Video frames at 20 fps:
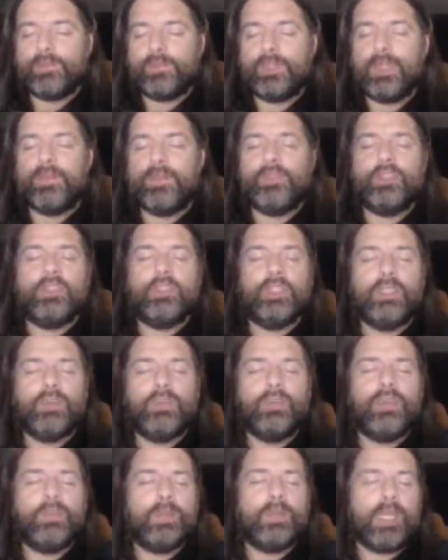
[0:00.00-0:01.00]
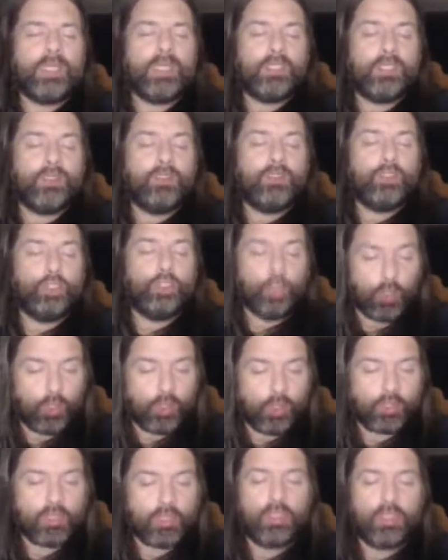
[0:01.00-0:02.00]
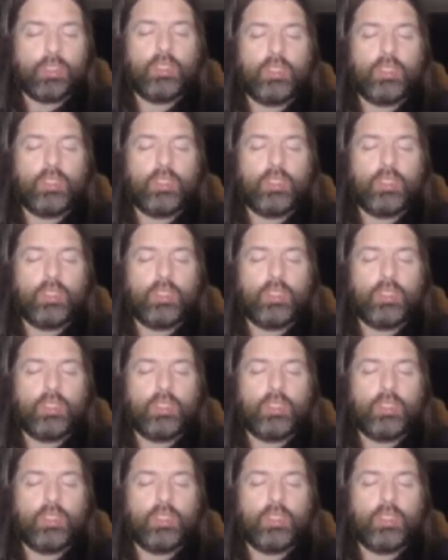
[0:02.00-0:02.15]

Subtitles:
the TV matches short,